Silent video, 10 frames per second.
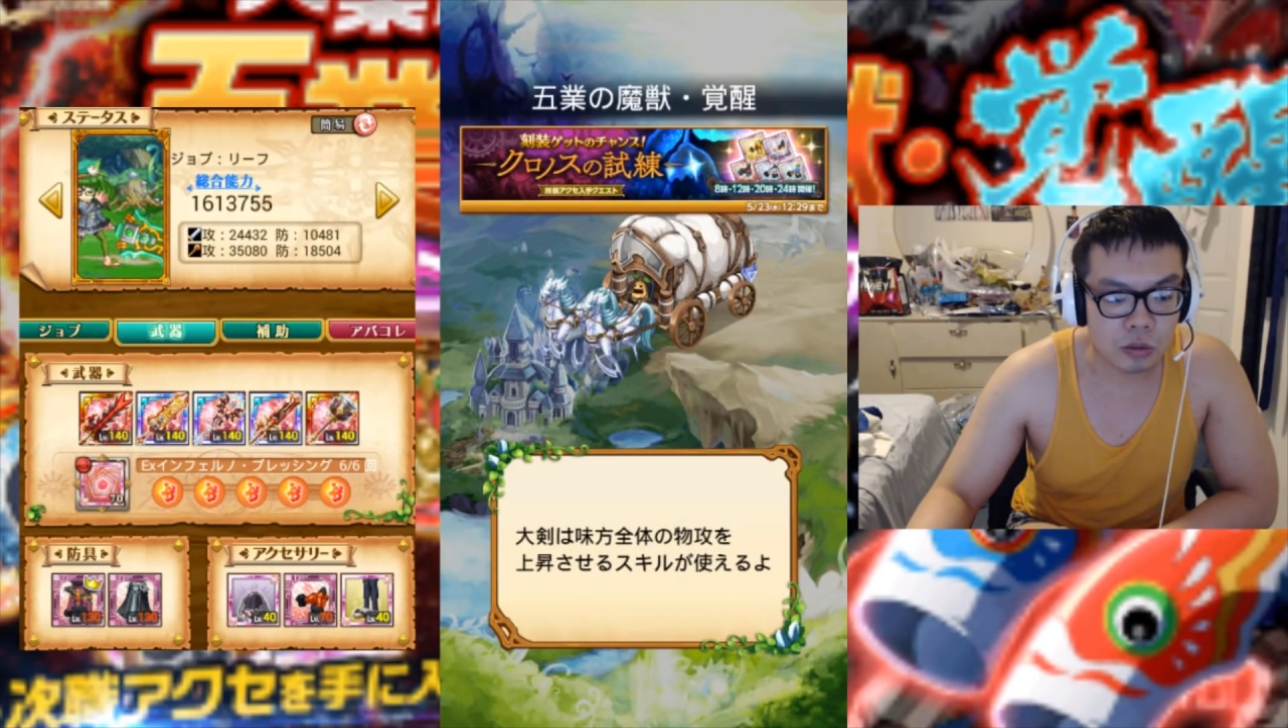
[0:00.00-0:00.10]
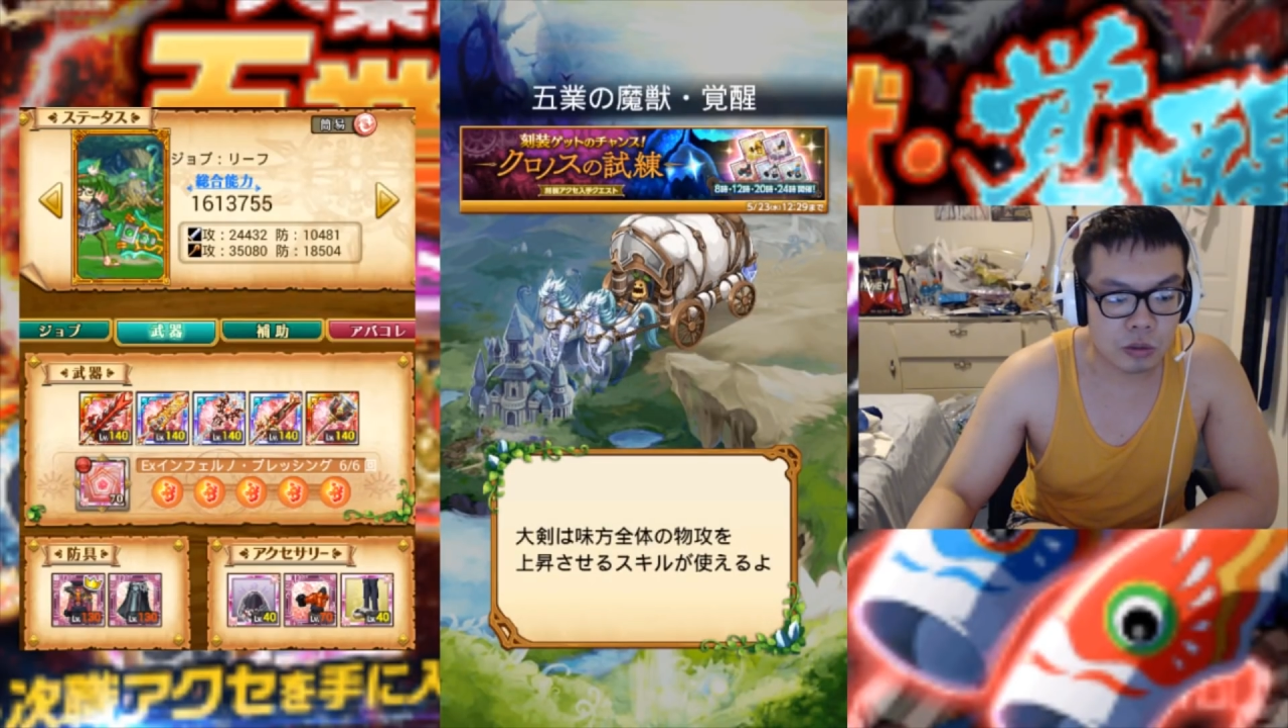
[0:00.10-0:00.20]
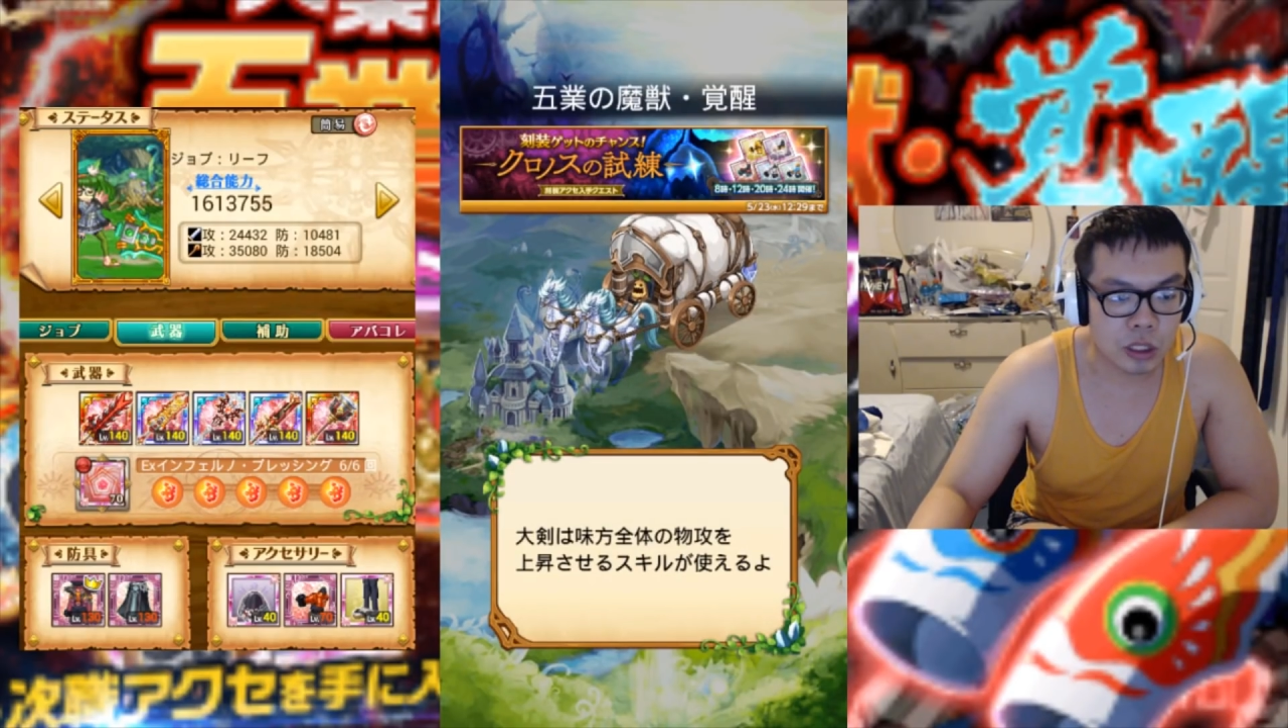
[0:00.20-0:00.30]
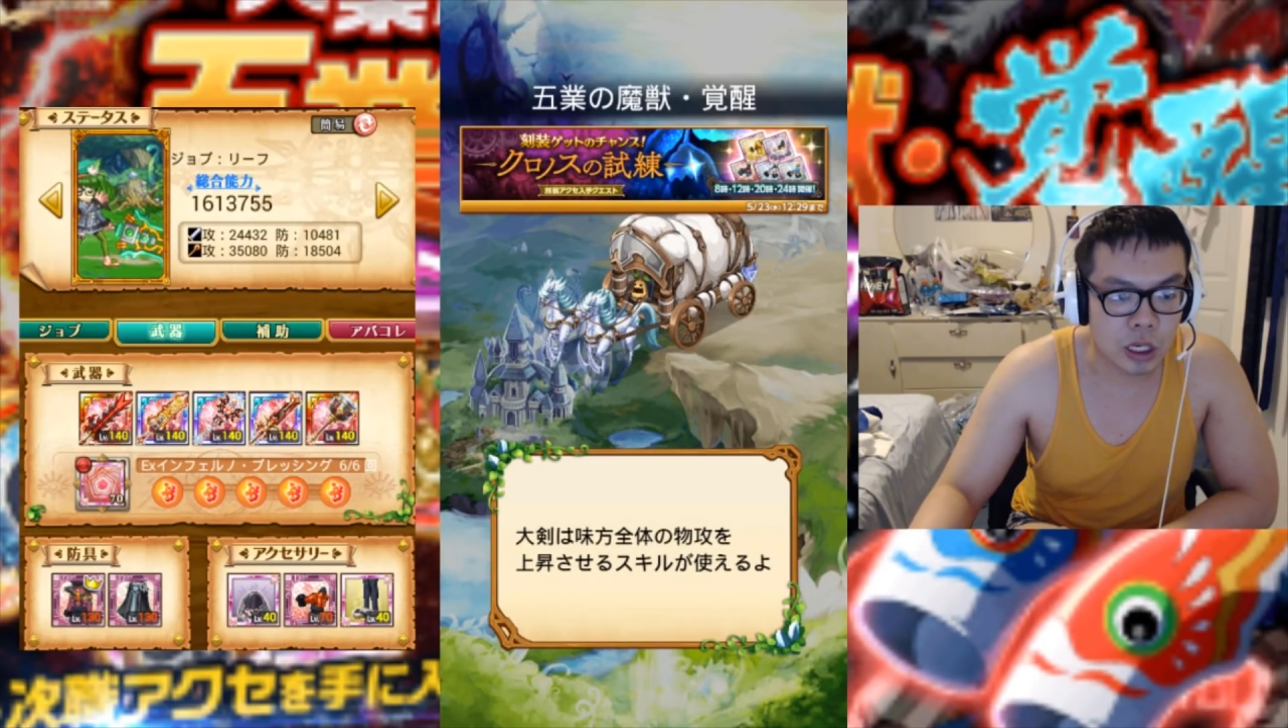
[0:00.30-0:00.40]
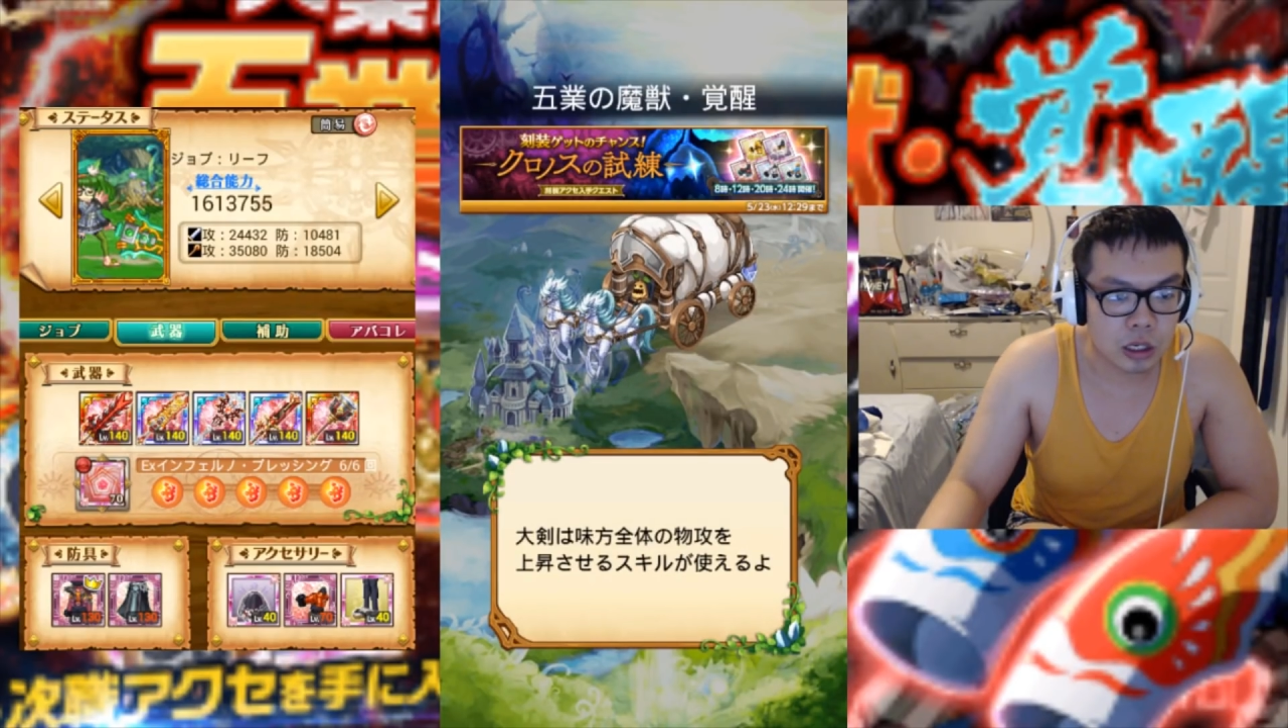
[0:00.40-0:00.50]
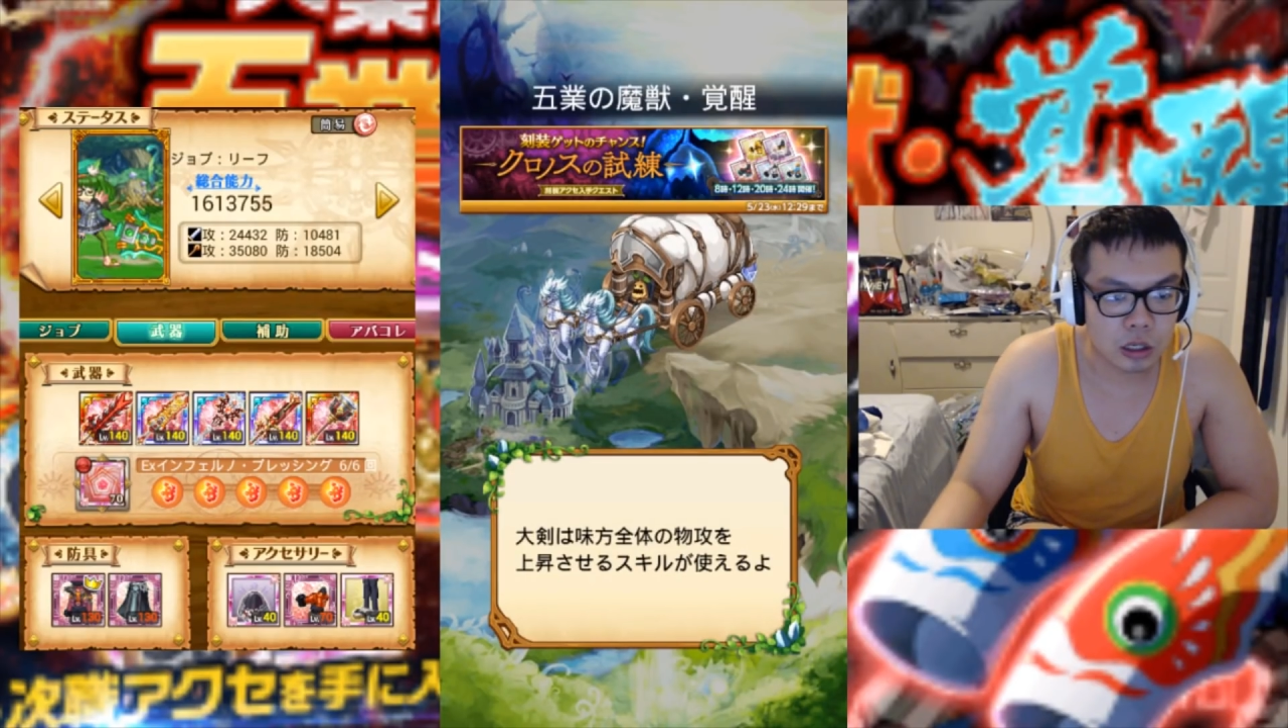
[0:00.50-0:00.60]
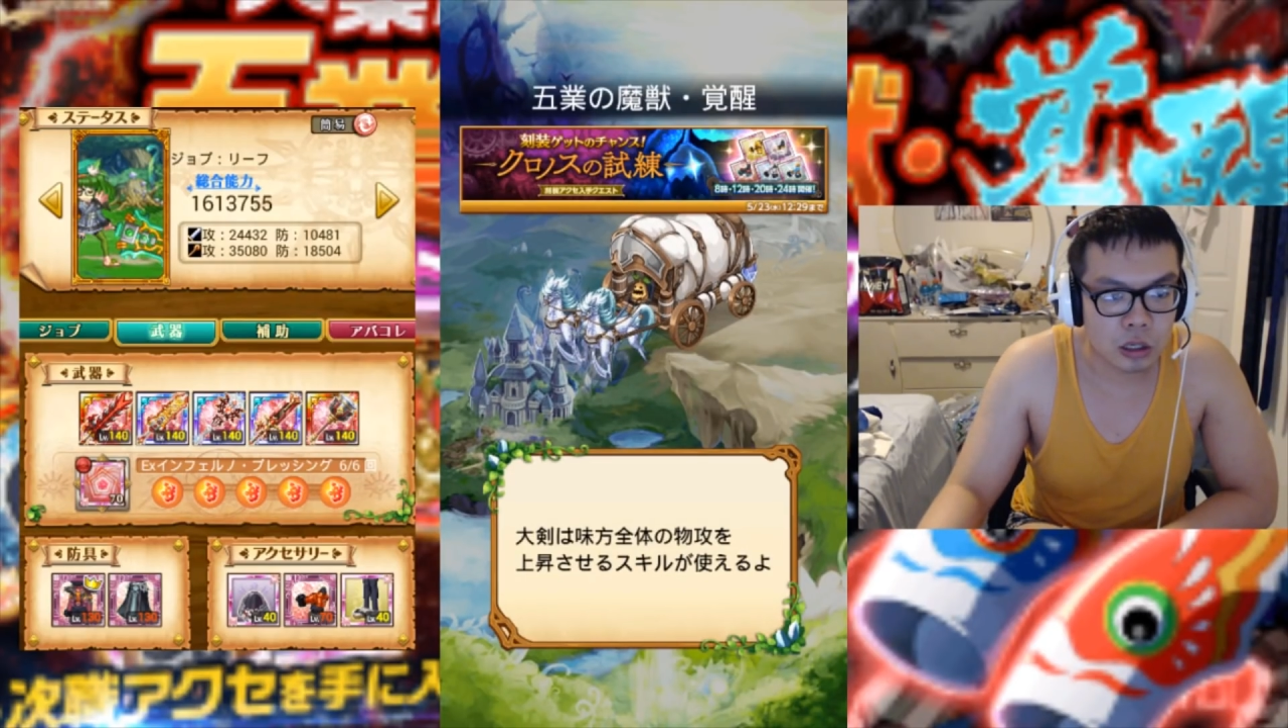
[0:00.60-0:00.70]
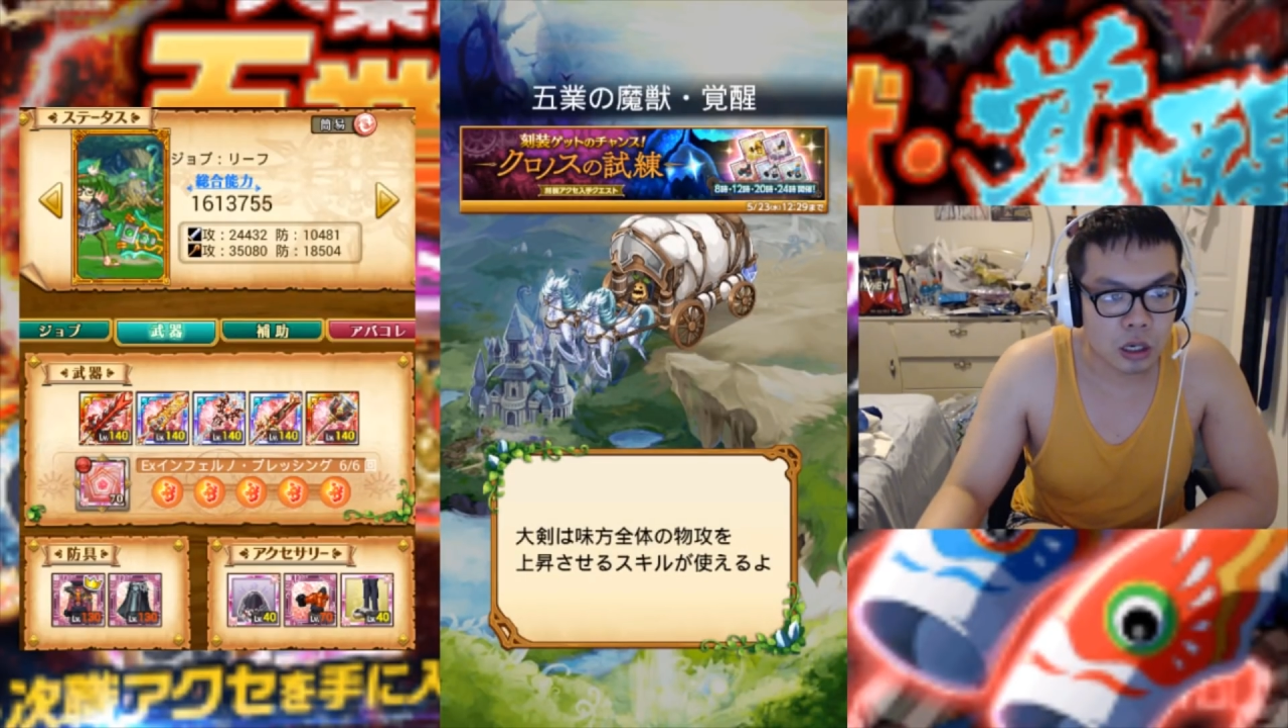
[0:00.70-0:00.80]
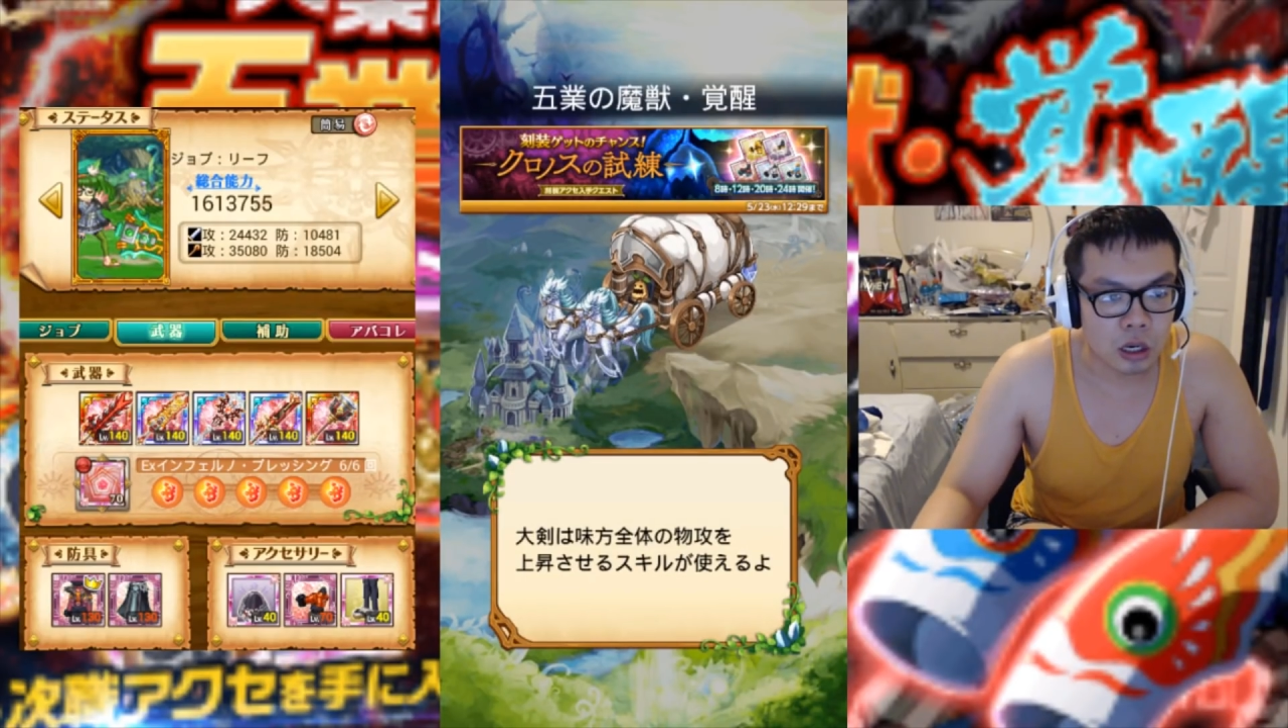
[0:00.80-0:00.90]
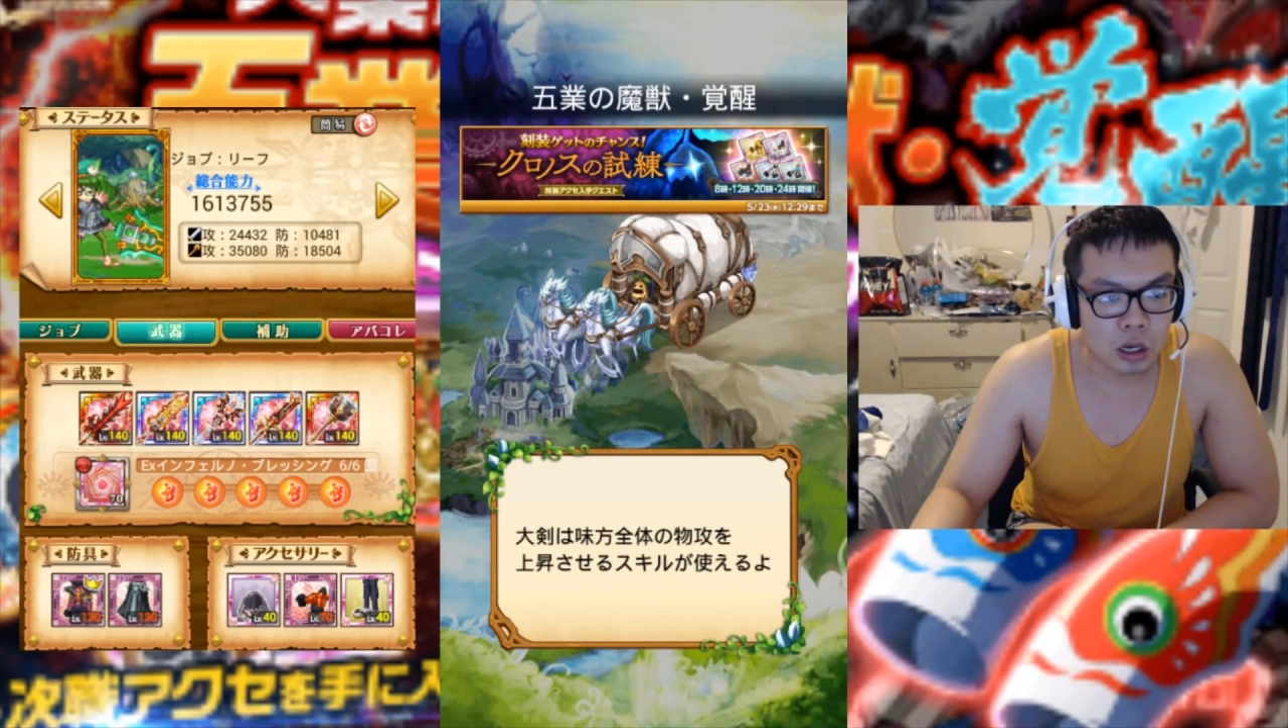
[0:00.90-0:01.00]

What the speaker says: Crusader